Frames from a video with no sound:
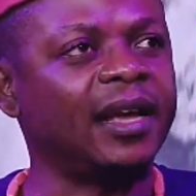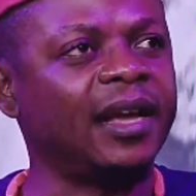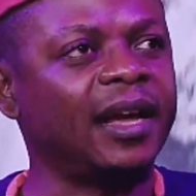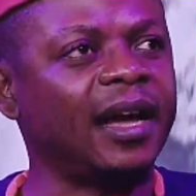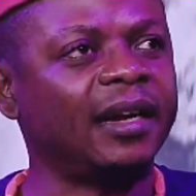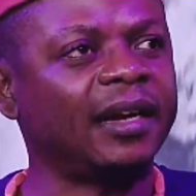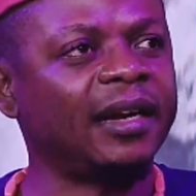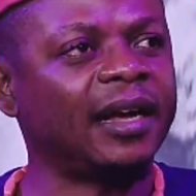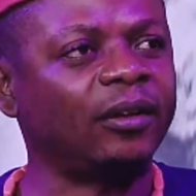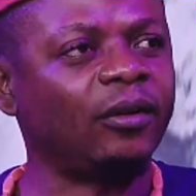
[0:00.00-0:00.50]

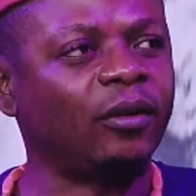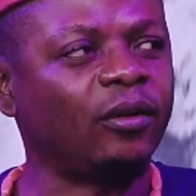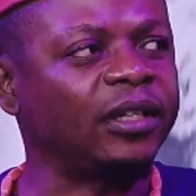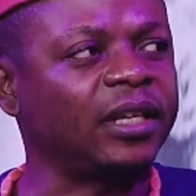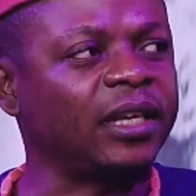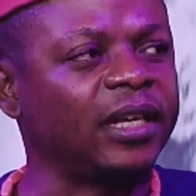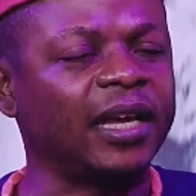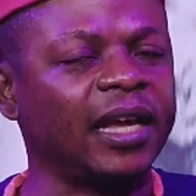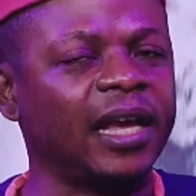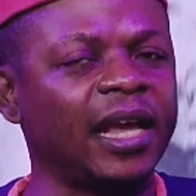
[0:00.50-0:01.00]
And I don't
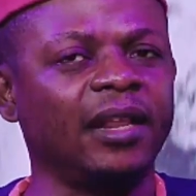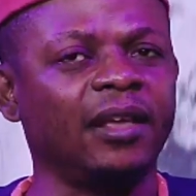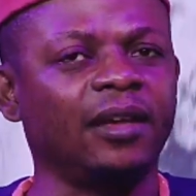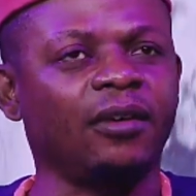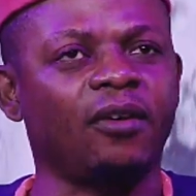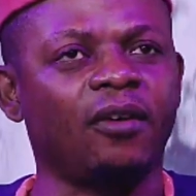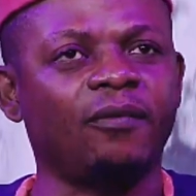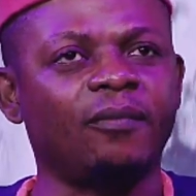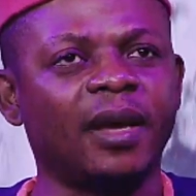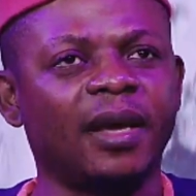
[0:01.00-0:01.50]
think any
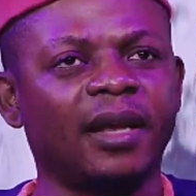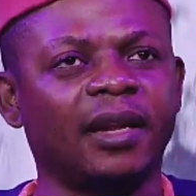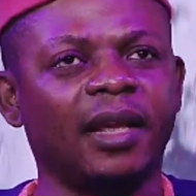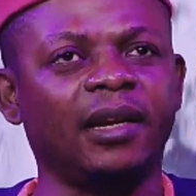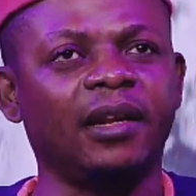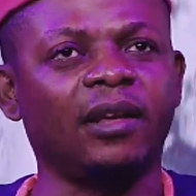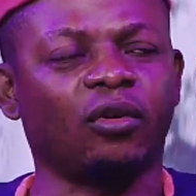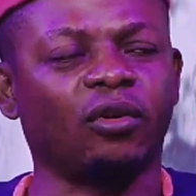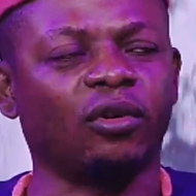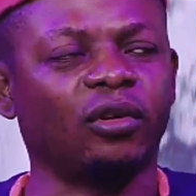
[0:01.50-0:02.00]
government,
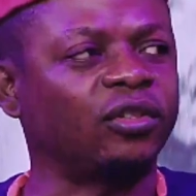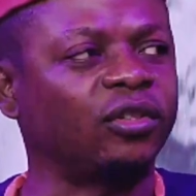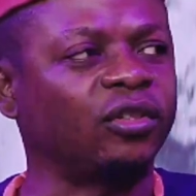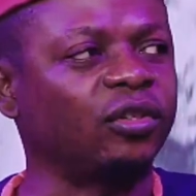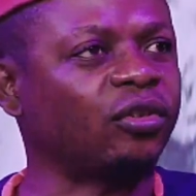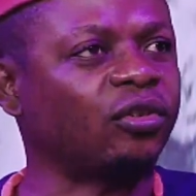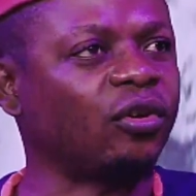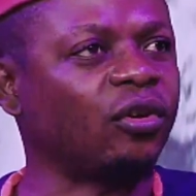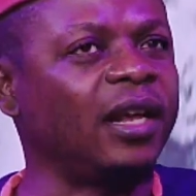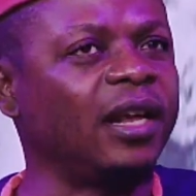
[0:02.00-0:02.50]
any
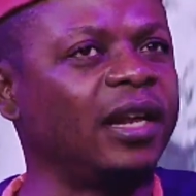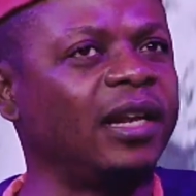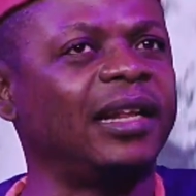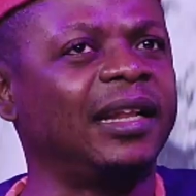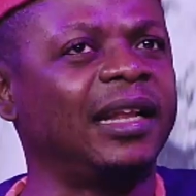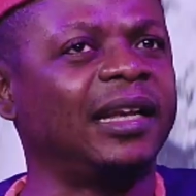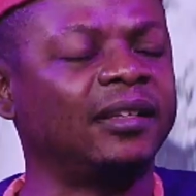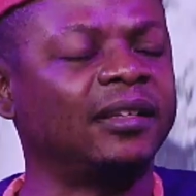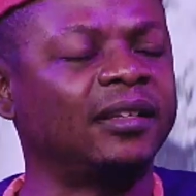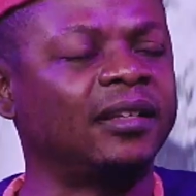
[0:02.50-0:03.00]
constitution, any
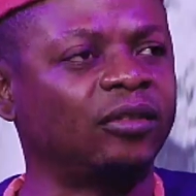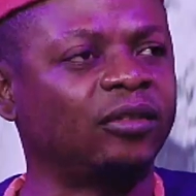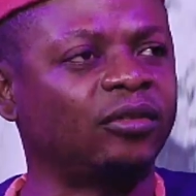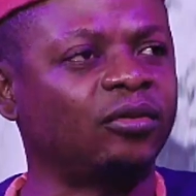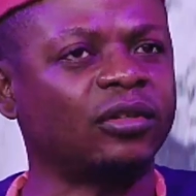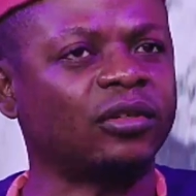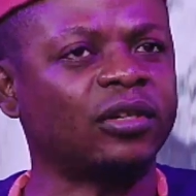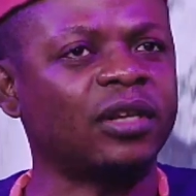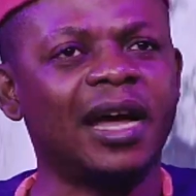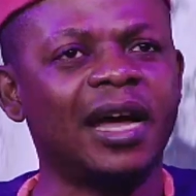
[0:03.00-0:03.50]

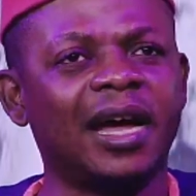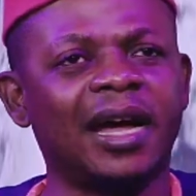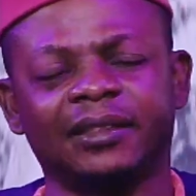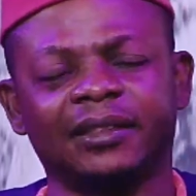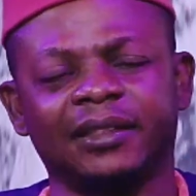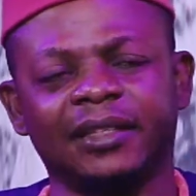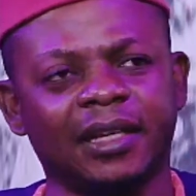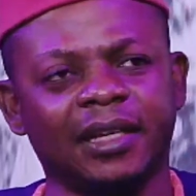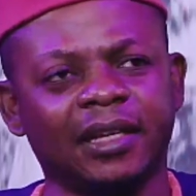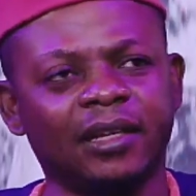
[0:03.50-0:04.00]
legislators are
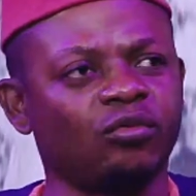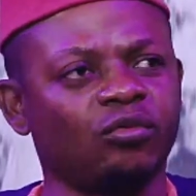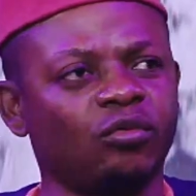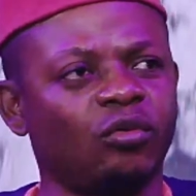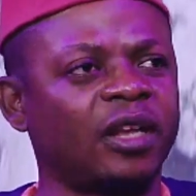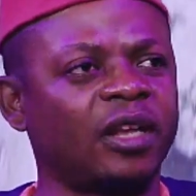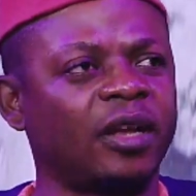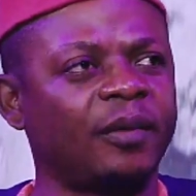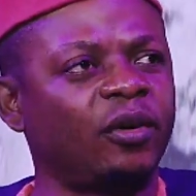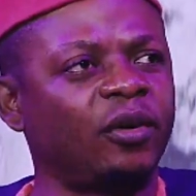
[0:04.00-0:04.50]
thinking
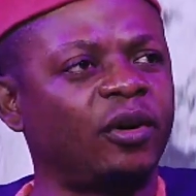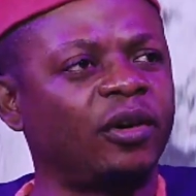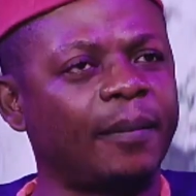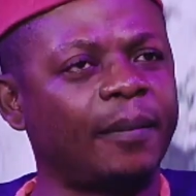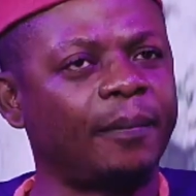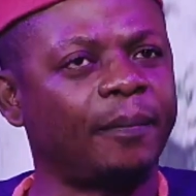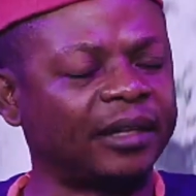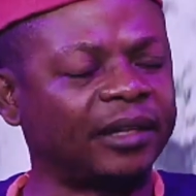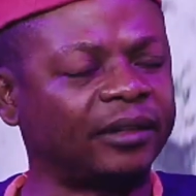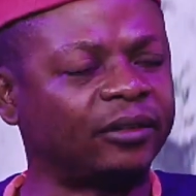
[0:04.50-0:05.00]
towards that because they
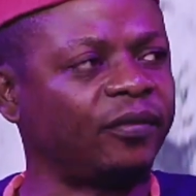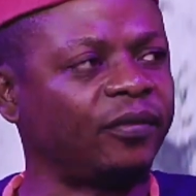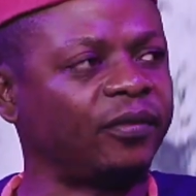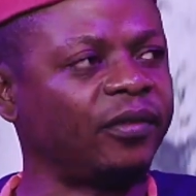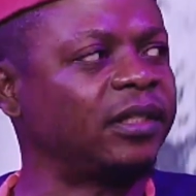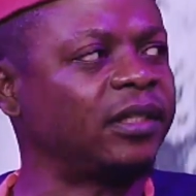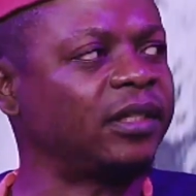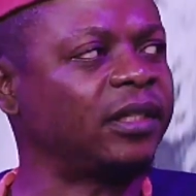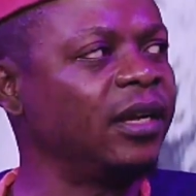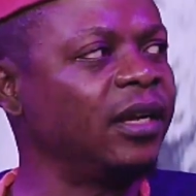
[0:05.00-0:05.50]
are part of
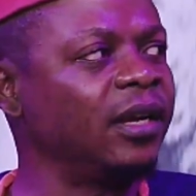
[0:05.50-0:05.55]
it.